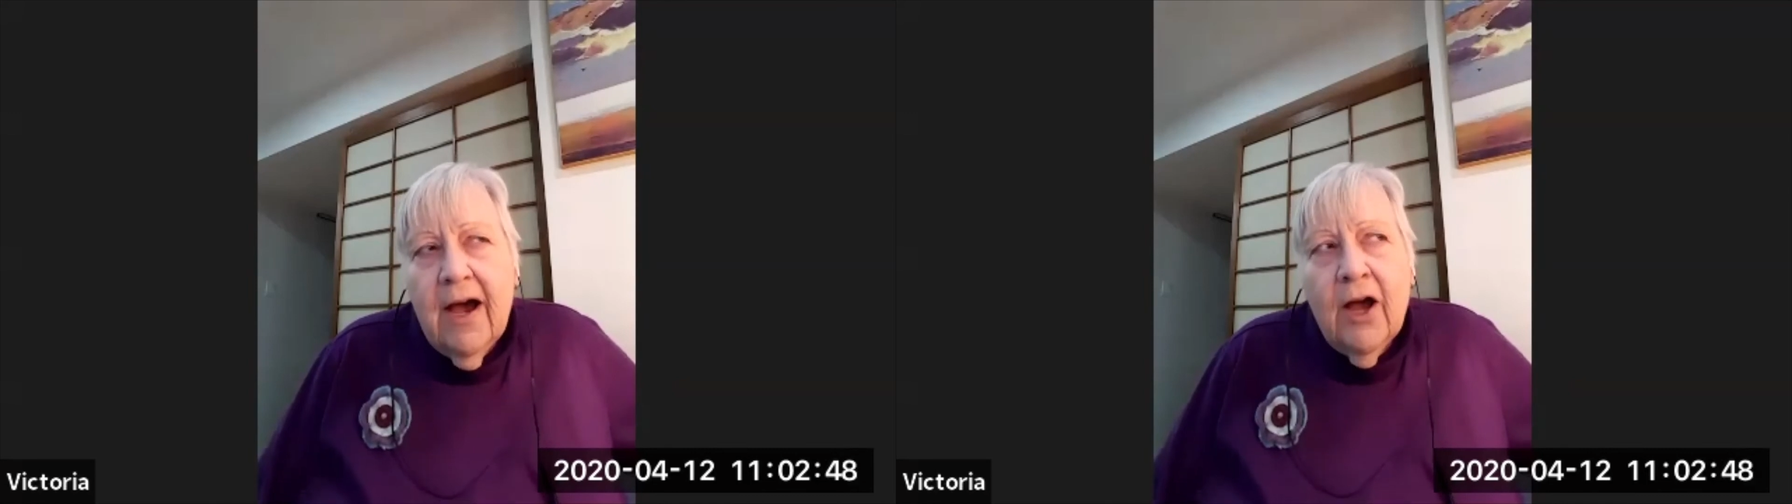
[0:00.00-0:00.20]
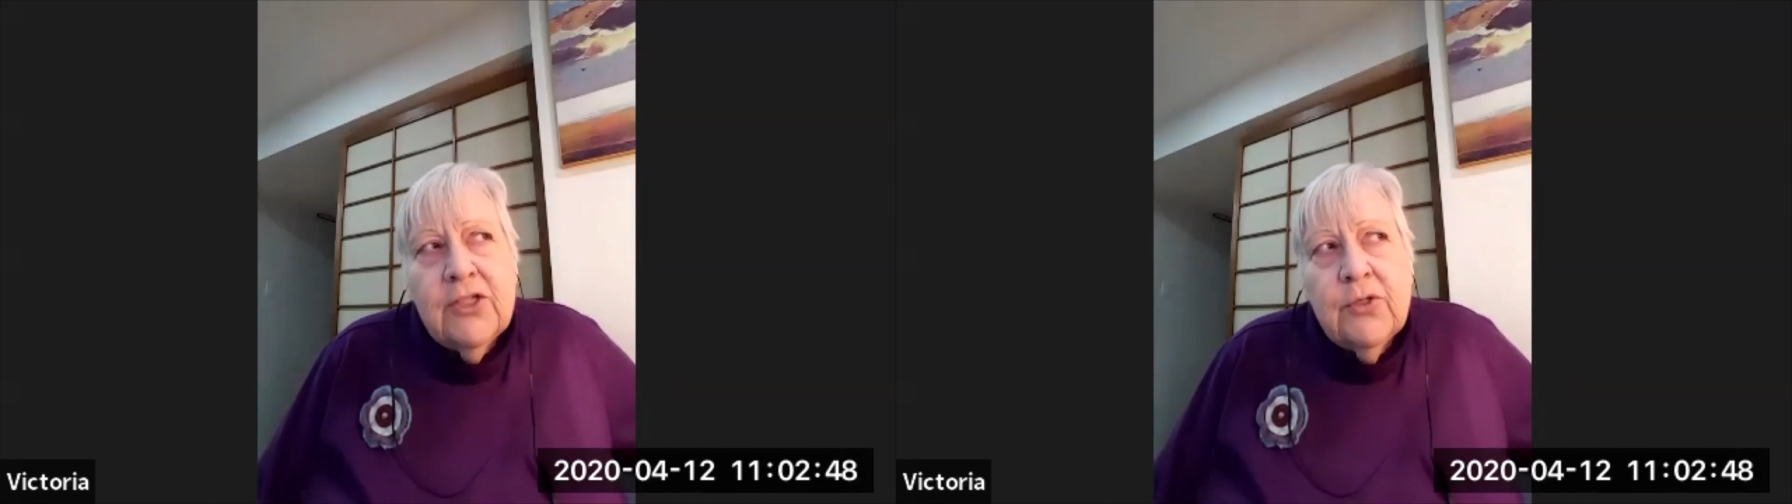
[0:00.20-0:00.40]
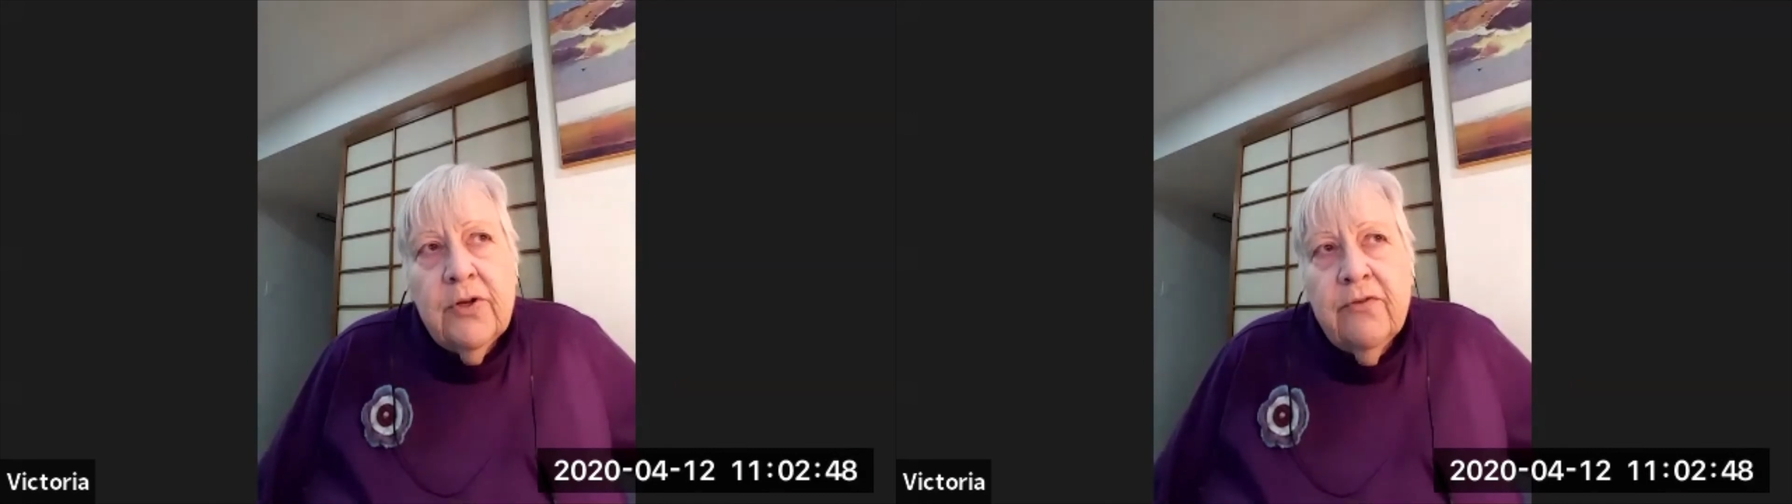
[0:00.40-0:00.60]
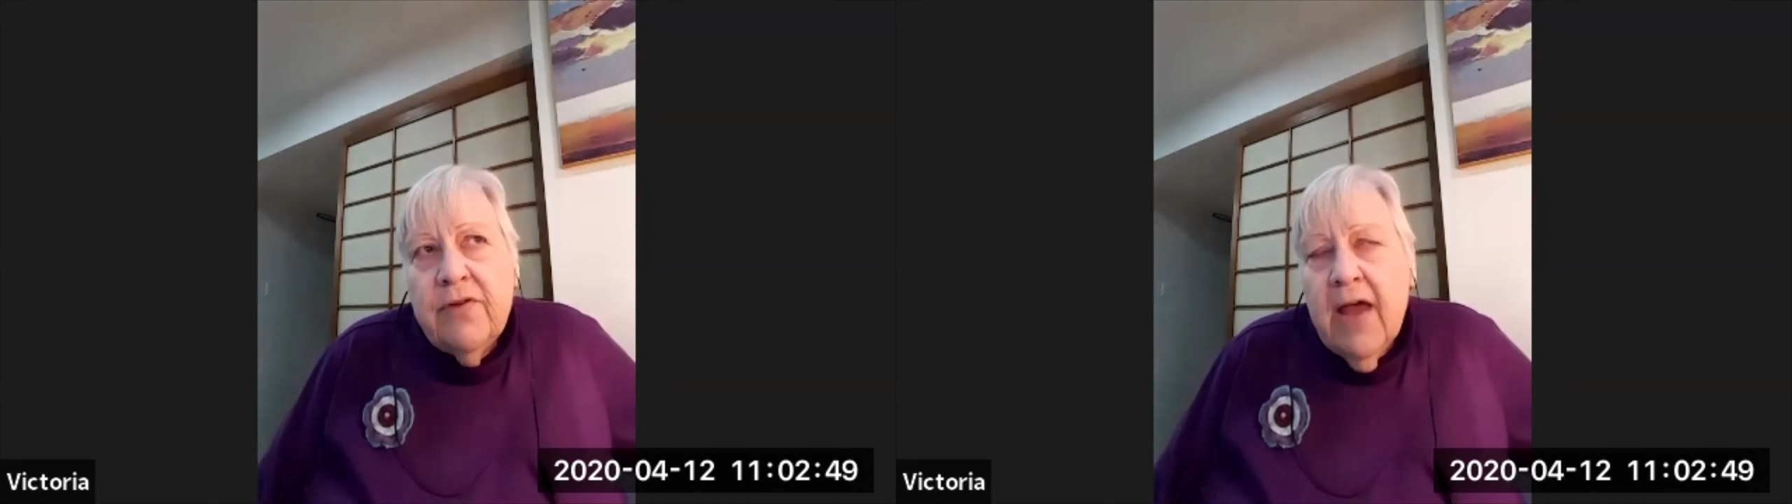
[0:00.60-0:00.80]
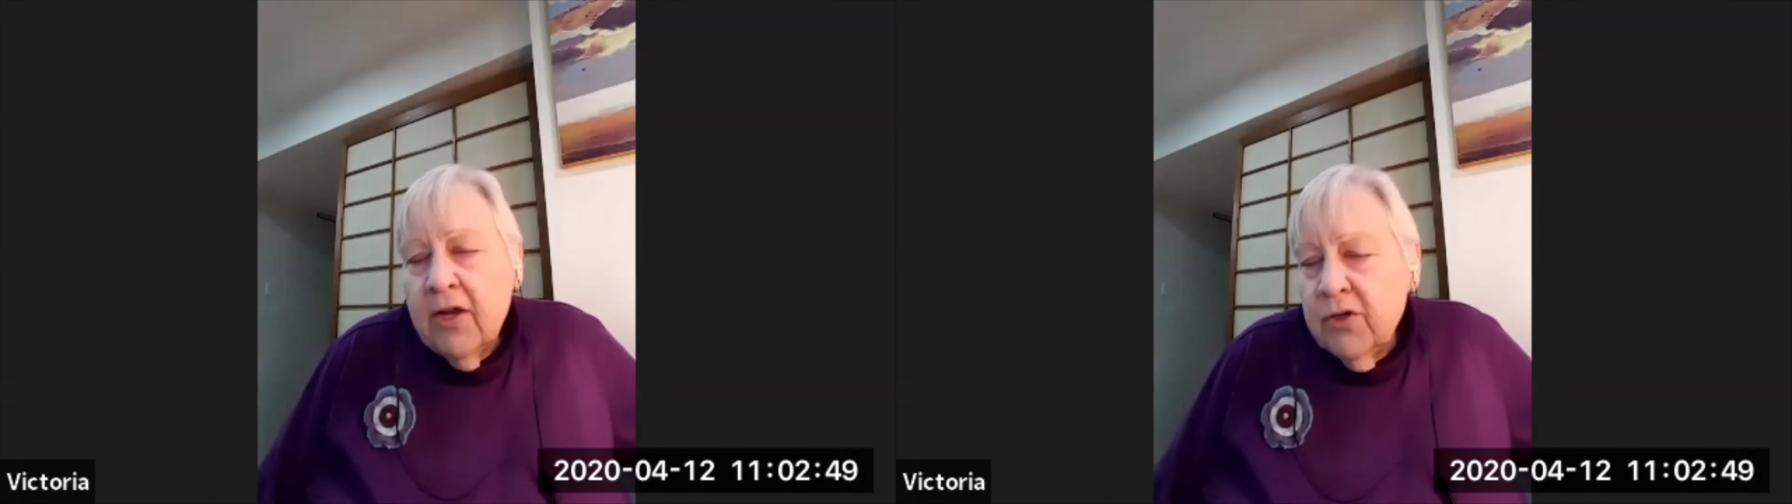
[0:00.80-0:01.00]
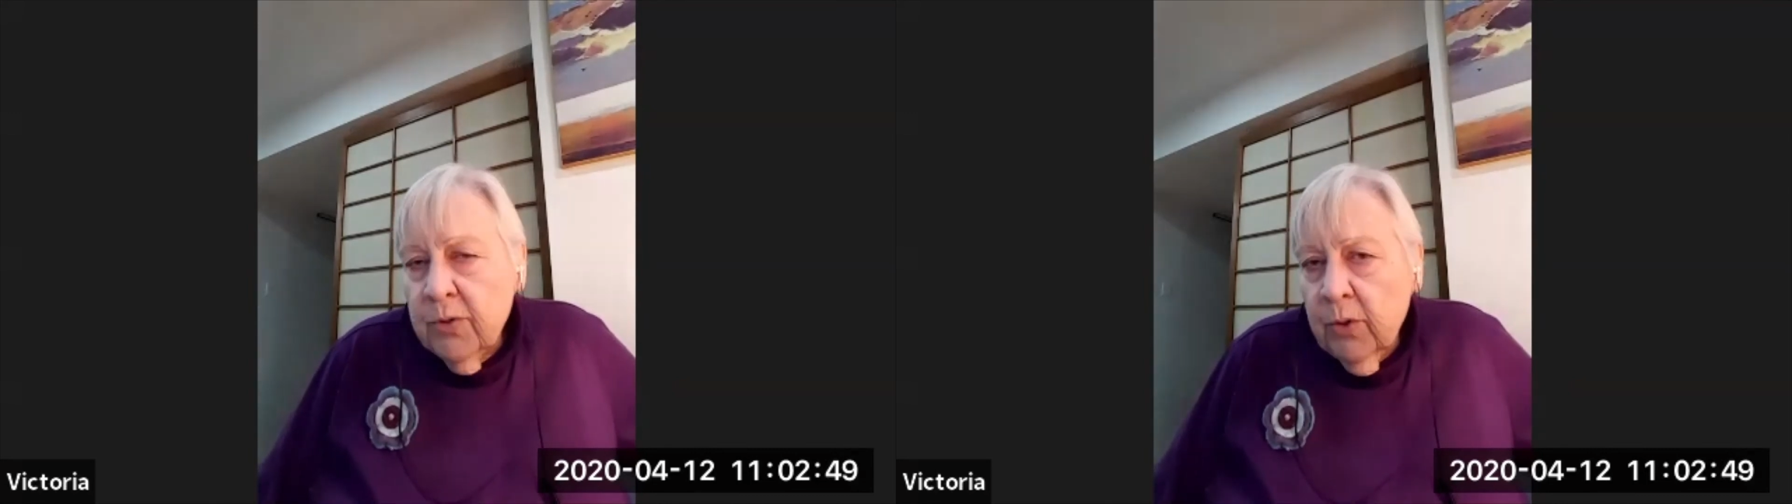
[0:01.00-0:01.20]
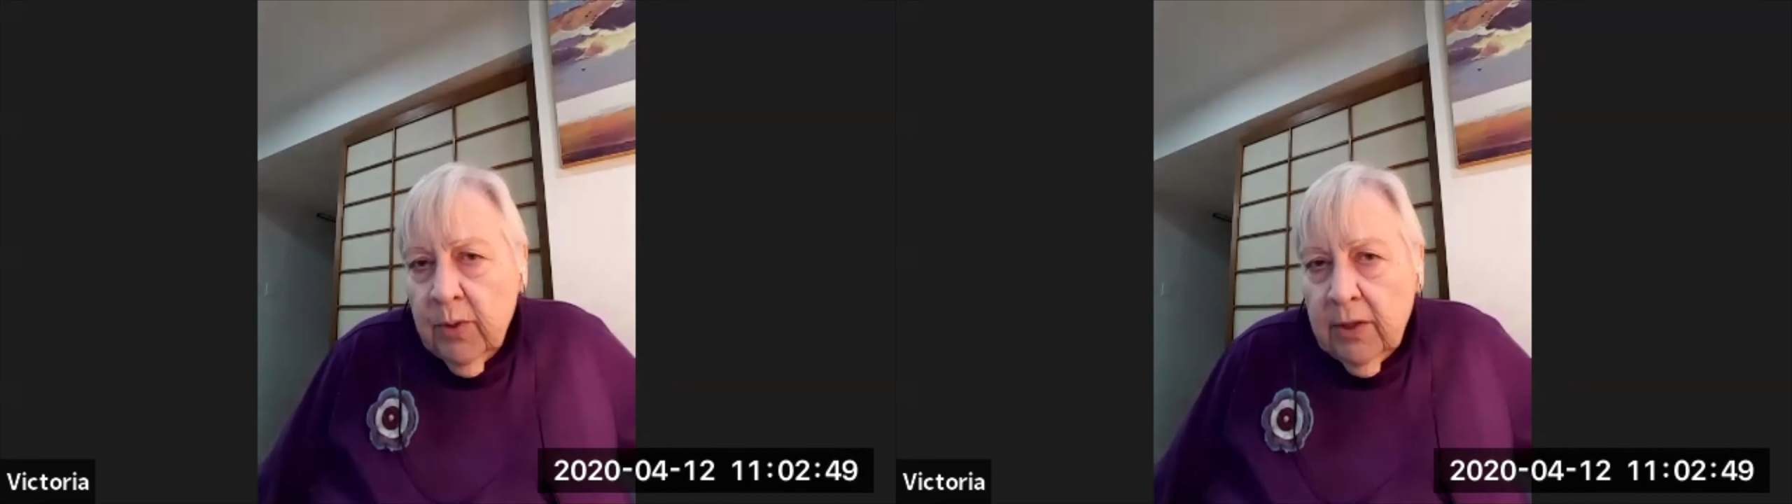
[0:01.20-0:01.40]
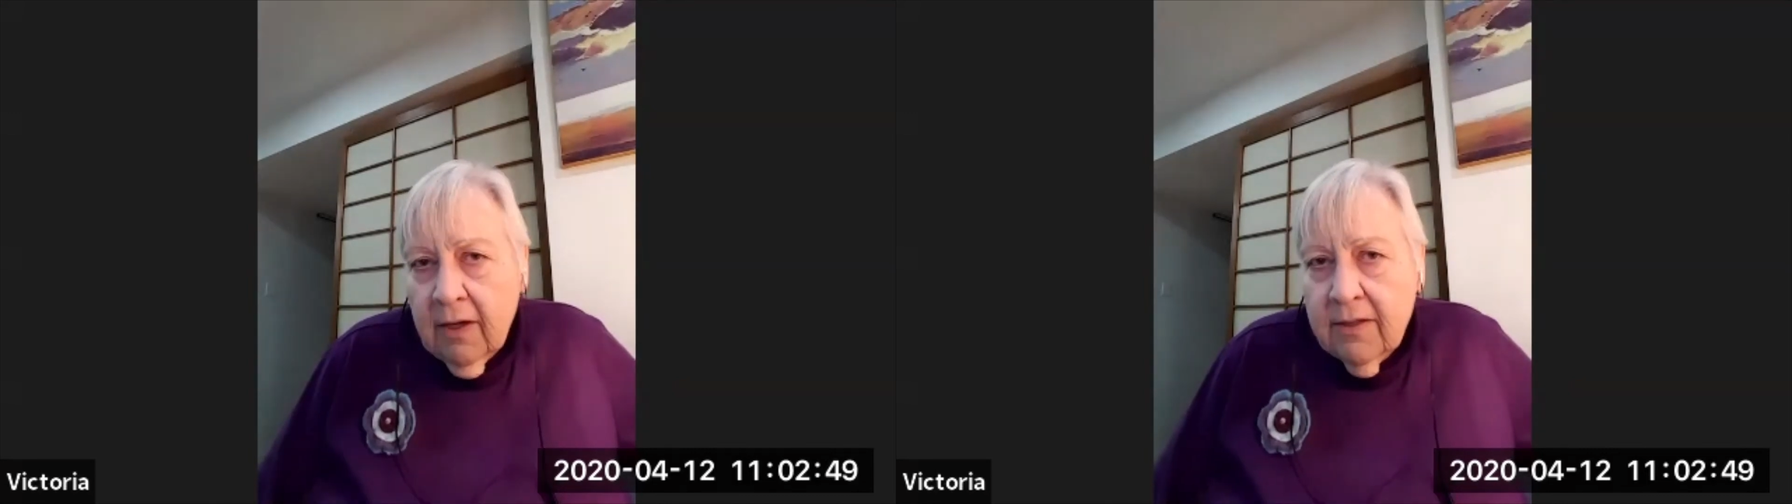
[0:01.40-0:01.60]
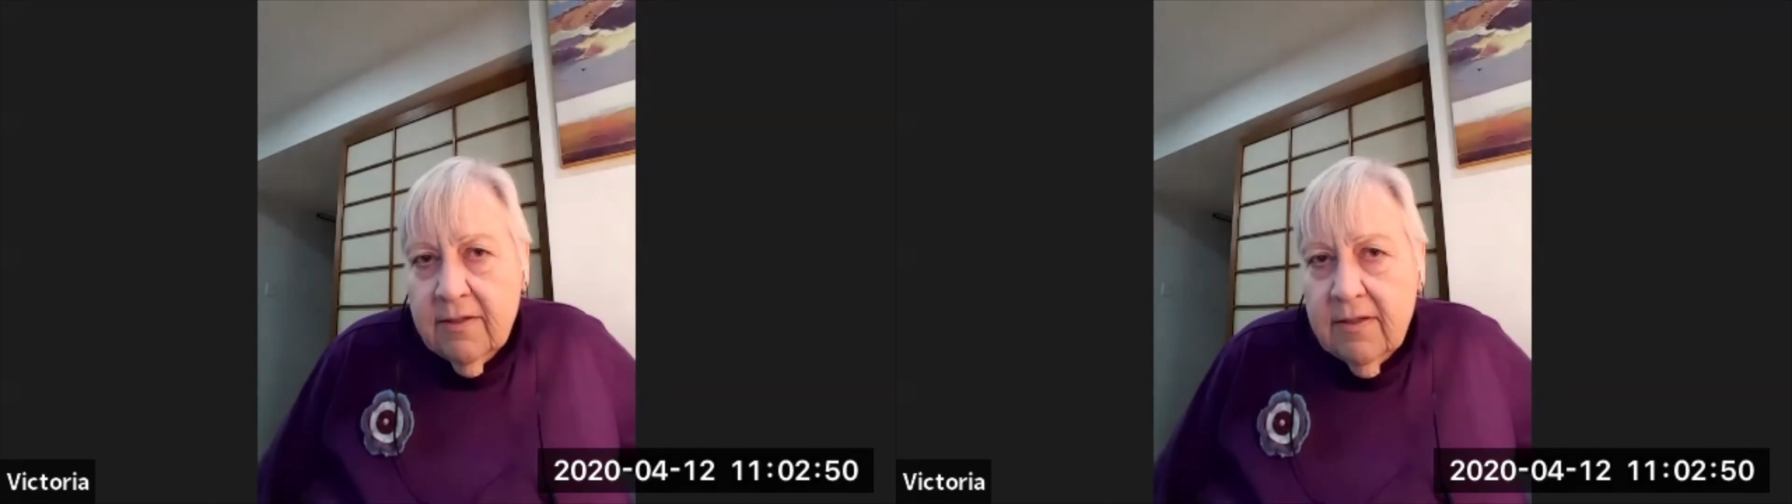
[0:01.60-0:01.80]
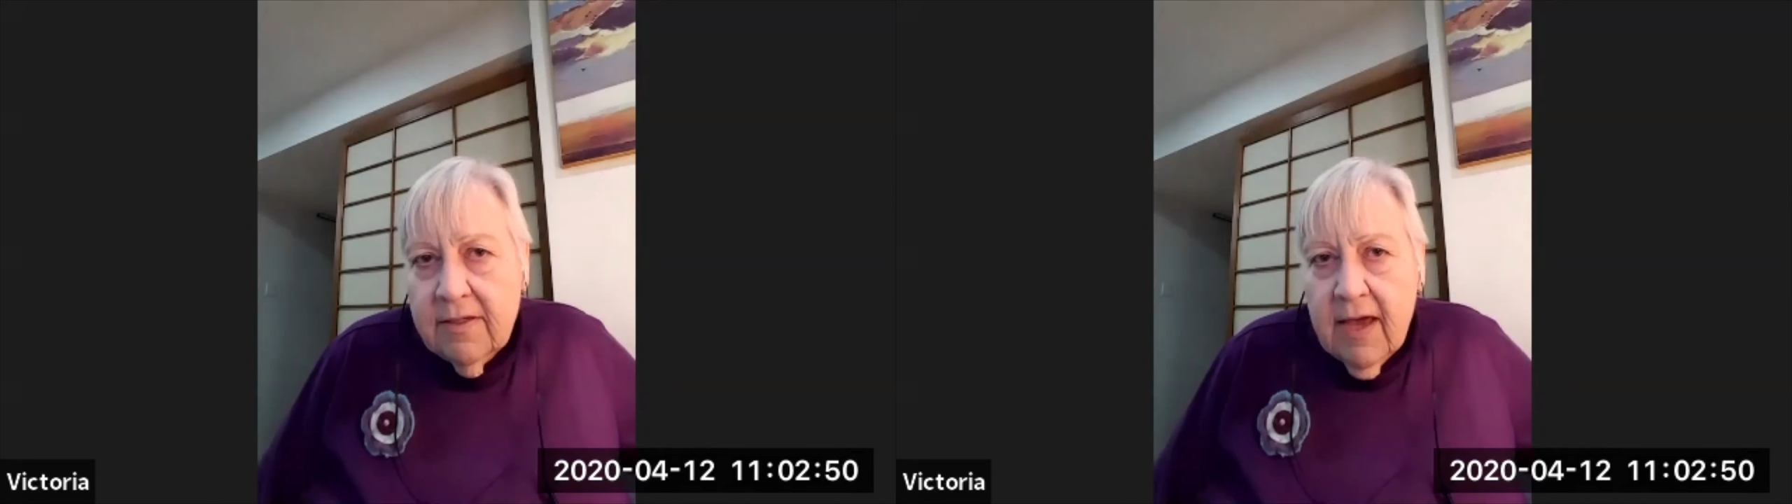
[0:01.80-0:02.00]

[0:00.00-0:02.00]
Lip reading: our sort of natural reluctance